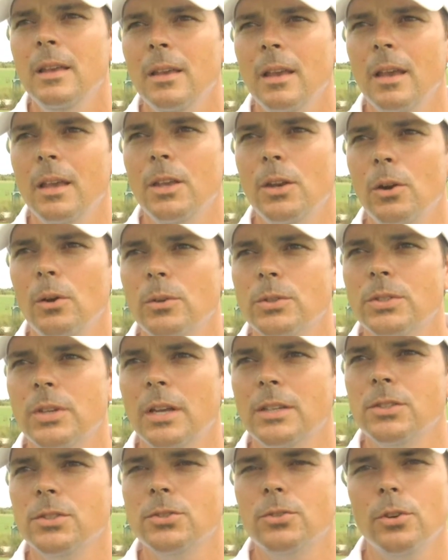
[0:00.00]
Yeah, you know, it's
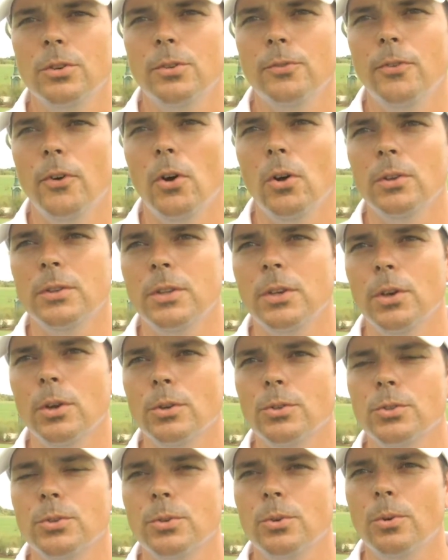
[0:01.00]
nice to start the fall at the
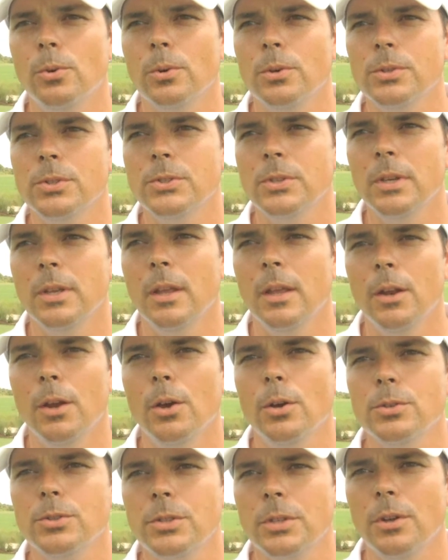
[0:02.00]
ocean course and, and,
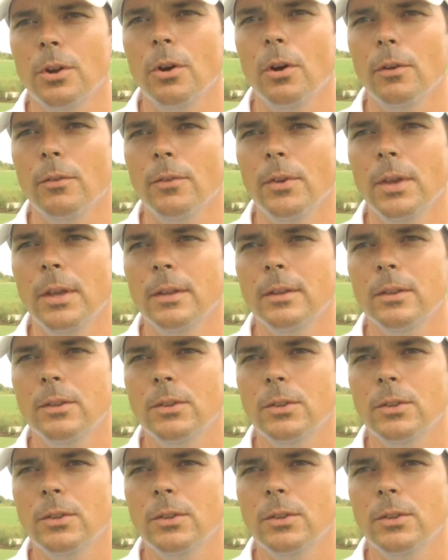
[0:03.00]
hosting our event.